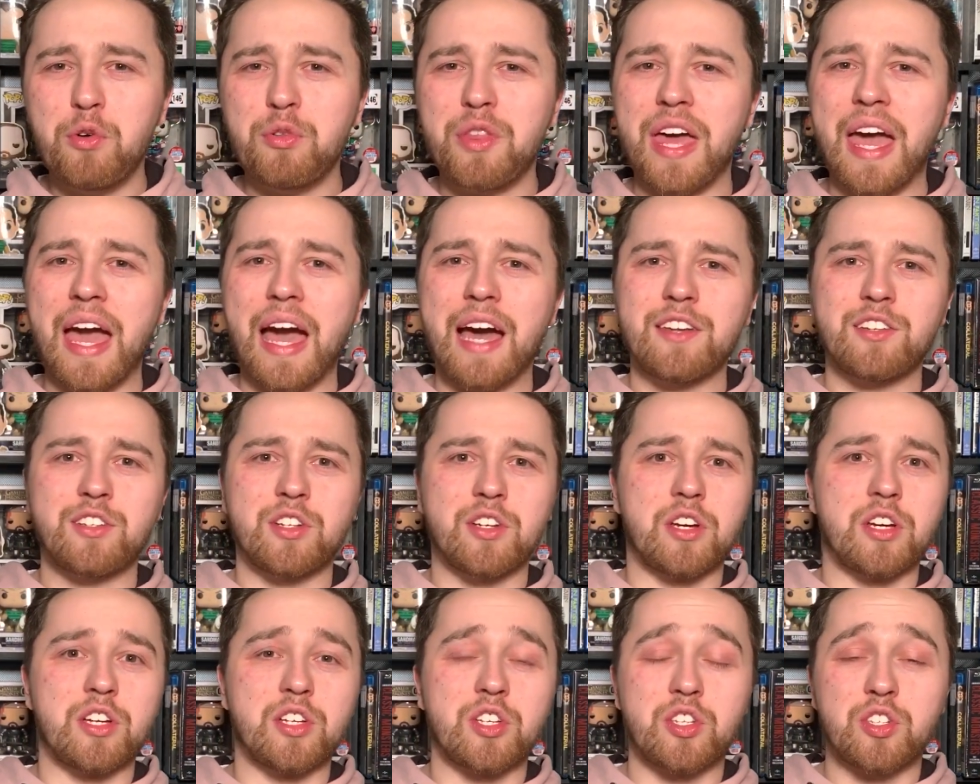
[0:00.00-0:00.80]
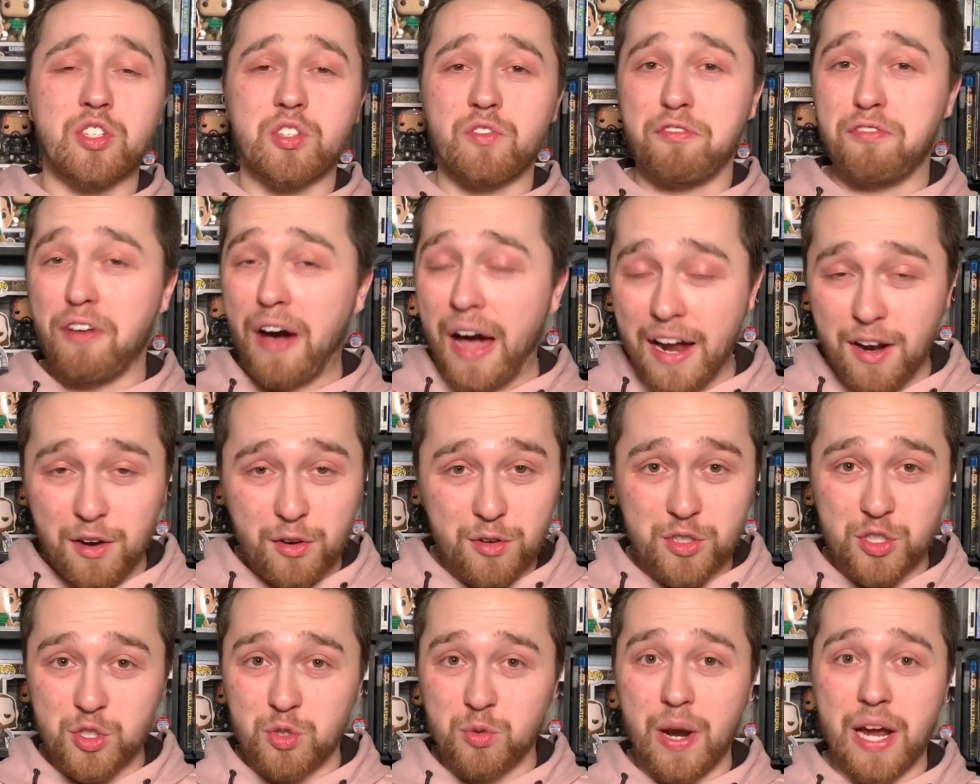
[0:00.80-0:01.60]
they had to fire
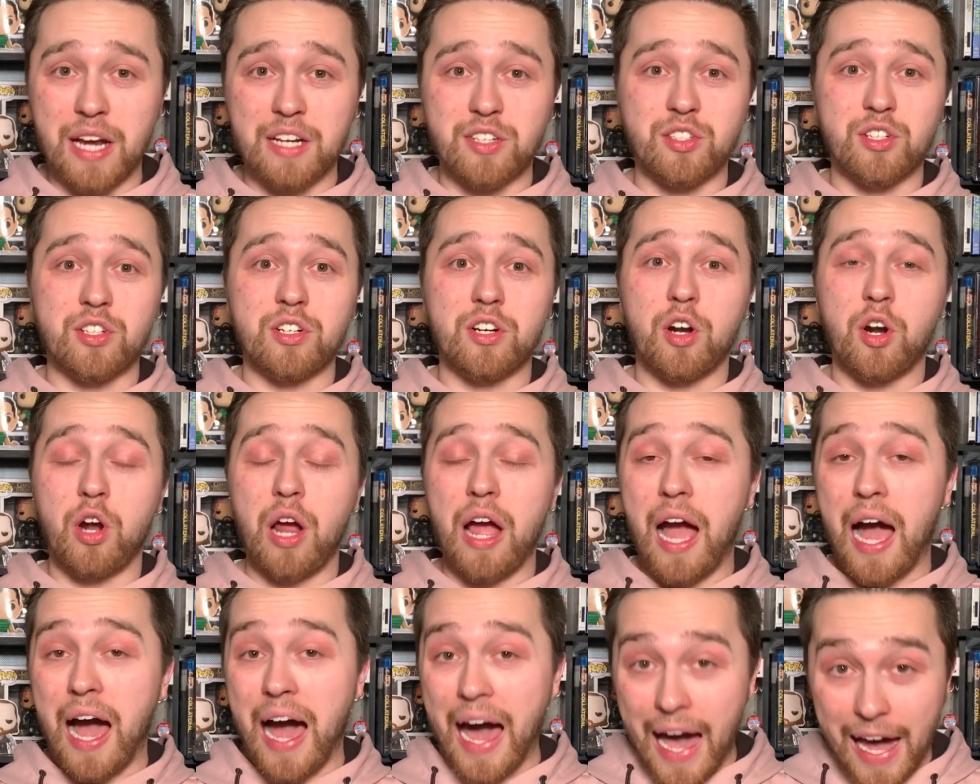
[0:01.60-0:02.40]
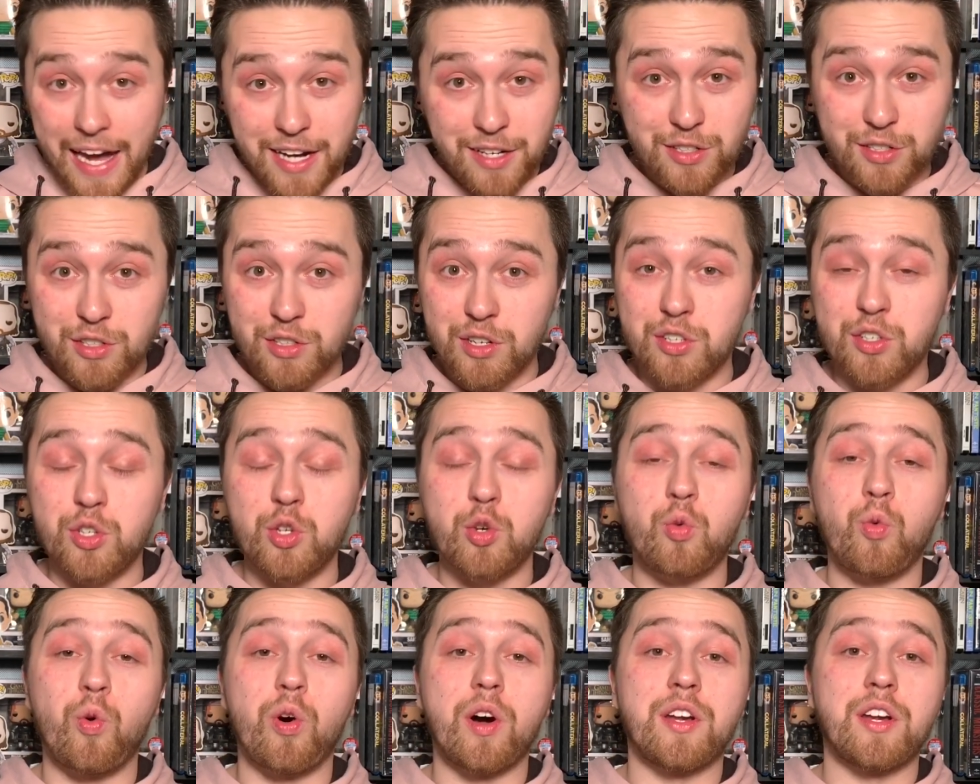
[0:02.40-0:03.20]
a director, hire a
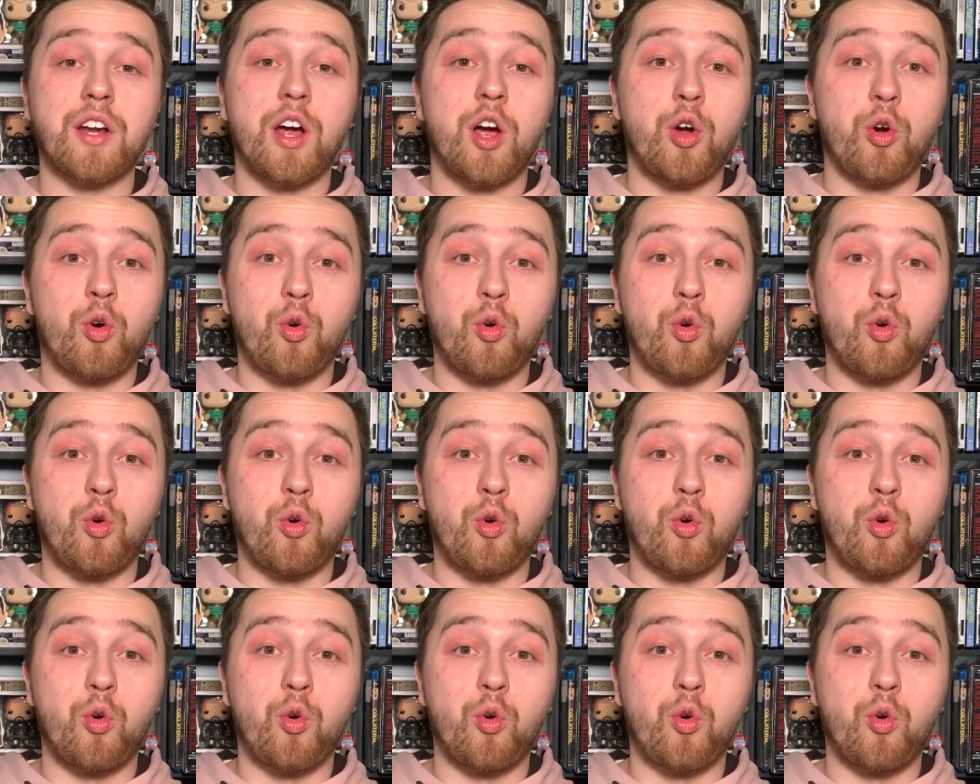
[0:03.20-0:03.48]
new one,